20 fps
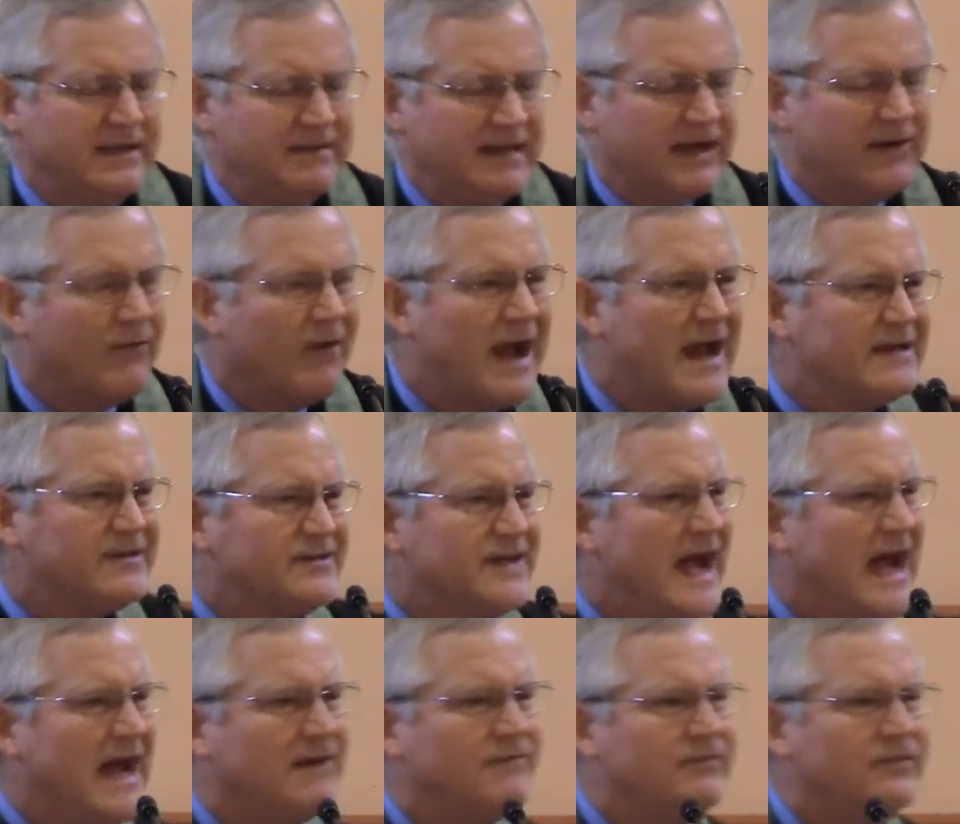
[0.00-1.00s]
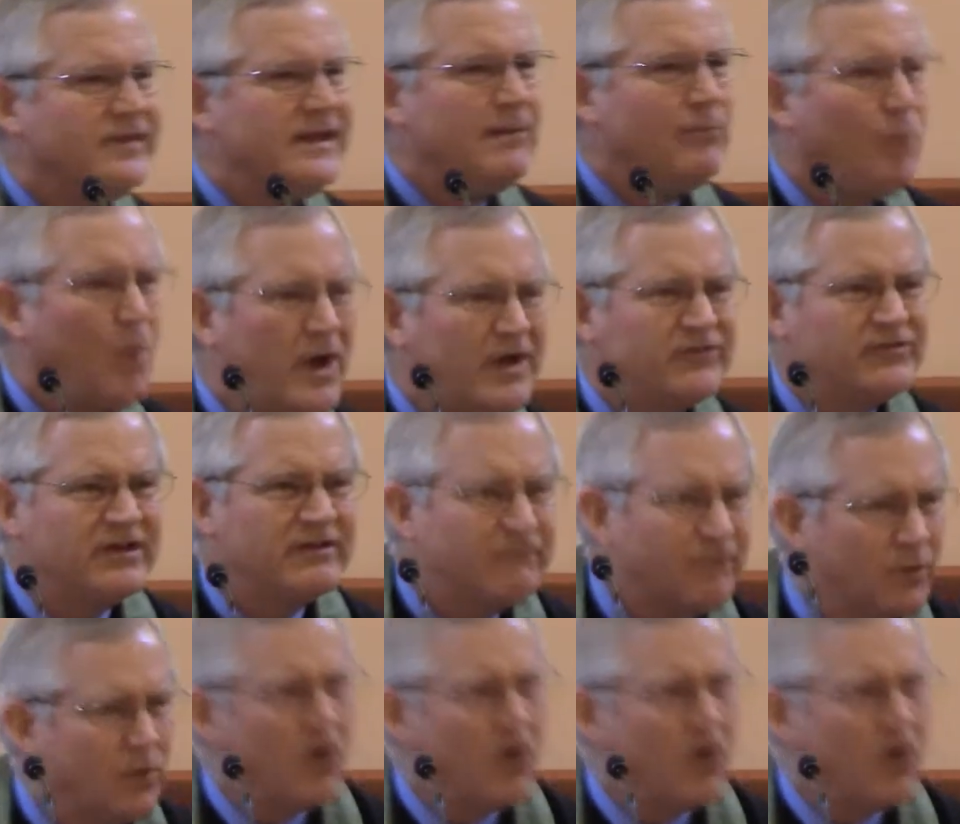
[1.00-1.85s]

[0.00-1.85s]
that Christ died for them once and for